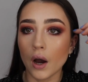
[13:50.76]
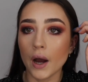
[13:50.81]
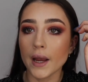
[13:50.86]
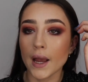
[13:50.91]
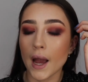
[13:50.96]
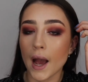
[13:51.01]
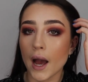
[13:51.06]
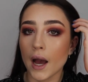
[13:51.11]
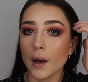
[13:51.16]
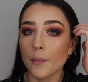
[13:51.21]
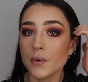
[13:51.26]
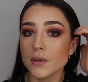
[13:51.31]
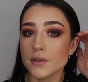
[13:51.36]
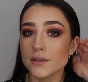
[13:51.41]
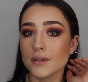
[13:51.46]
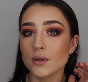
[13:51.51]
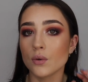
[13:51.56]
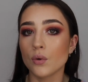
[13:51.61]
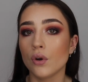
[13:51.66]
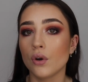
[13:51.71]
I am
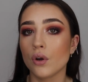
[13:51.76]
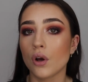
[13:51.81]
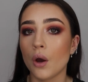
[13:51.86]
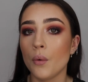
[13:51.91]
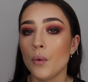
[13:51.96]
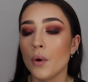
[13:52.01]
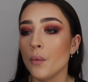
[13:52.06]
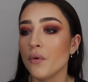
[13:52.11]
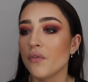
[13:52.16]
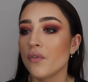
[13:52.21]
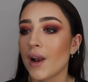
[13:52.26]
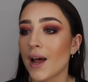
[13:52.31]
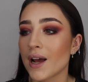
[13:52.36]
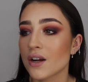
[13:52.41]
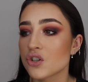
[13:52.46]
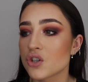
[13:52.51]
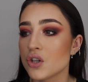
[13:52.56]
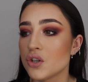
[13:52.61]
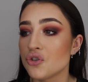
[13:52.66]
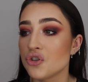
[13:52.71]
still going to go in with
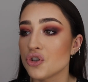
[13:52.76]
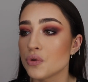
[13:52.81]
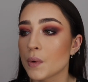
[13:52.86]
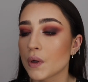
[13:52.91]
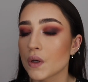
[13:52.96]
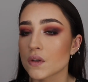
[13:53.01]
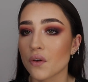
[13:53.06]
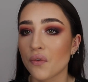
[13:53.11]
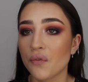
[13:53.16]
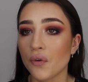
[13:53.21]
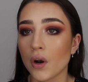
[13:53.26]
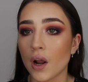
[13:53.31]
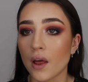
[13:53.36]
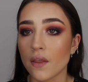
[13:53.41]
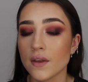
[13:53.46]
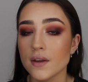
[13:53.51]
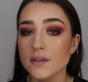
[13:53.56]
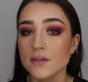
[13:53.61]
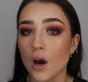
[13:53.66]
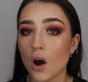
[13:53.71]
lashes just because I feel
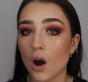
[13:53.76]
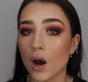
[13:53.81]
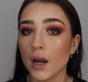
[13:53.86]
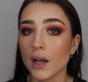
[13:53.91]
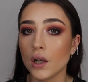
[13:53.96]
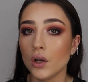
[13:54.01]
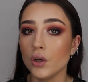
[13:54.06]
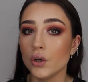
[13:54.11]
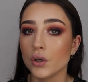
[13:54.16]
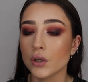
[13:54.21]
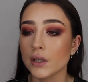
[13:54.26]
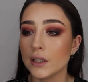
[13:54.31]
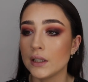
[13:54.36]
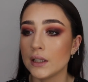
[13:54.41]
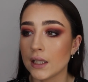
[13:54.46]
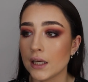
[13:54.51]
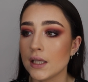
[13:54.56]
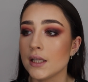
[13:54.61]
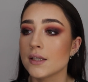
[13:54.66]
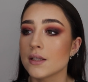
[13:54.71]
like this eye look
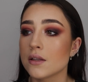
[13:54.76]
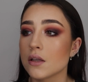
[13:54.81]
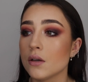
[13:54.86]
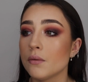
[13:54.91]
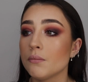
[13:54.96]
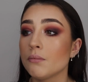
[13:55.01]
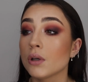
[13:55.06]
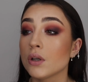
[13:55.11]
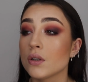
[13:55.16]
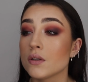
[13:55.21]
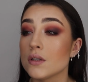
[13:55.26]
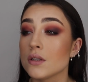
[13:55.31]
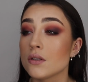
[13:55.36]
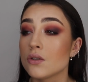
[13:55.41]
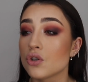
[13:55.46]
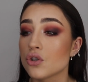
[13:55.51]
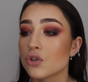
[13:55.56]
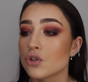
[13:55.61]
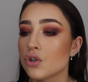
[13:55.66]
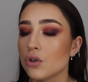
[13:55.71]
needs them, because it's
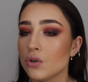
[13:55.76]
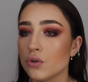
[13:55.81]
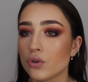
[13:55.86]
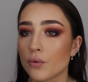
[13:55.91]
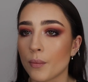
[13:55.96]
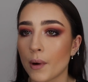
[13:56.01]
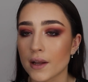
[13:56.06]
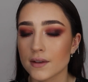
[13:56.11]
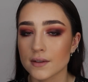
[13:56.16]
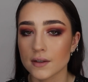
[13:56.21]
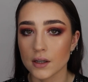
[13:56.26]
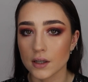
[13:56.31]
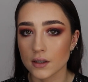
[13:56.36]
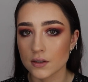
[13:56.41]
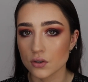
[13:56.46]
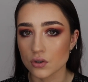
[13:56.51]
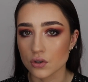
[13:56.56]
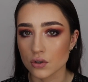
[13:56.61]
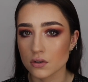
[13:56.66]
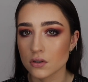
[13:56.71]
just too dramatic
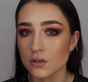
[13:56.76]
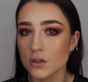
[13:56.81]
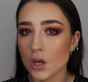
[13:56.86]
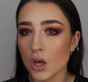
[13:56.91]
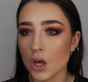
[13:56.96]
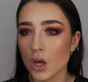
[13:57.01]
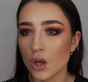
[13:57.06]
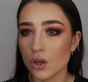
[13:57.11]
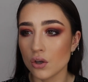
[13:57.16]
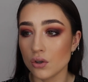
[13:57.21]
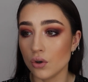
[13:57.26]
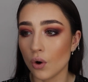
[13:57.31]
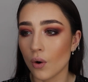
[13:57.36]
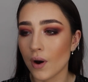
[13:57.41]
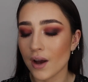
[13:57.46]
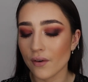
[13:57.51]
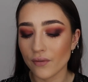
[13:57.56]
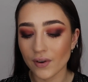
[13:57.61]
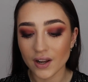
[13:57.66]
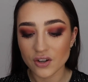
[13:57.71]
to just
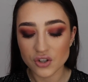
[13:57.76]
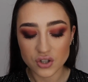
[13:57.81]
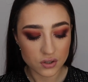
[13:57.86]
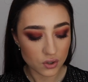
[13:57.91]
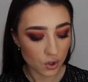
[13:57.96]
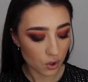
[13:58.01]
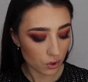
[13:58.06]
not have lashes